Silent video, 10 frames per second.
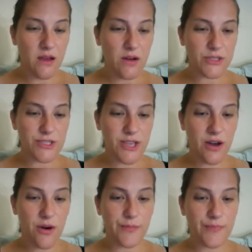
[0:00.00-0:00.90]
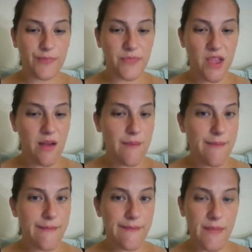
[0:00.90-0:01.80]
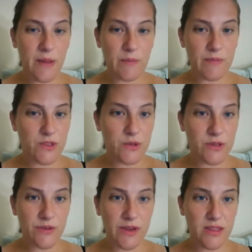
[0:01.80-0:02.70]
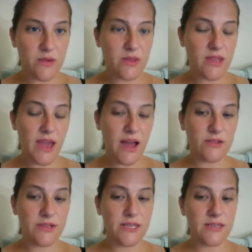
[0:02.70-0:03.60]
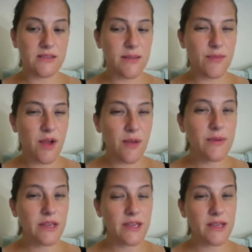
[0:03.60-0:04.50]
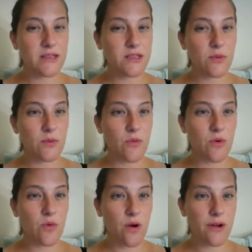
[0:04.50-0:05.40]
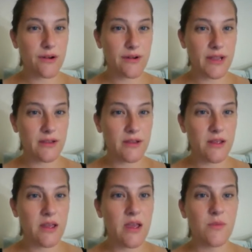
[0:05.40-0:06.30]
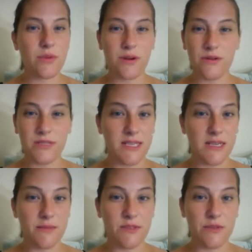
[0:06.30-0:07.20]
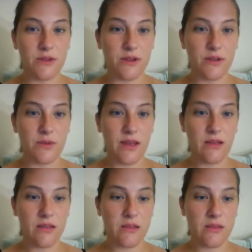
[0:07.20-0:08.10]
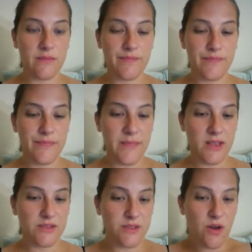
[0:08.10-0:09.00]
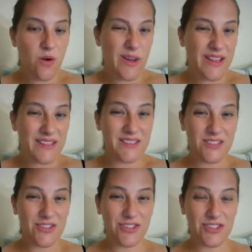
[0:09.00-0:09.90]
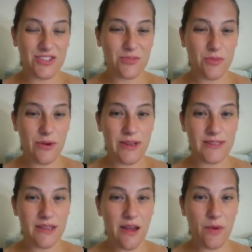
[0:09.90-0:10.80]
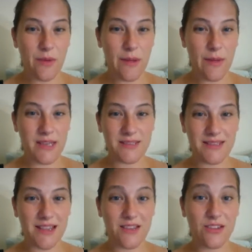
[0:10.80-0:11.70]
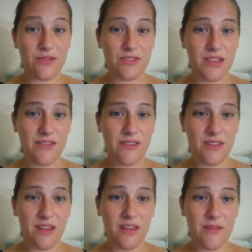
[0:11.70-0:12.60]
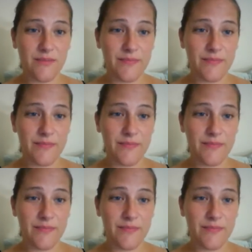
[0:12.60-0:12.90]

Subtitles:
or so. I'm doing the right thing with calories. I probably could get a little bit more water in. Protein I'm doing good with. So I guess it's just a point in time where my body's getting used to everything.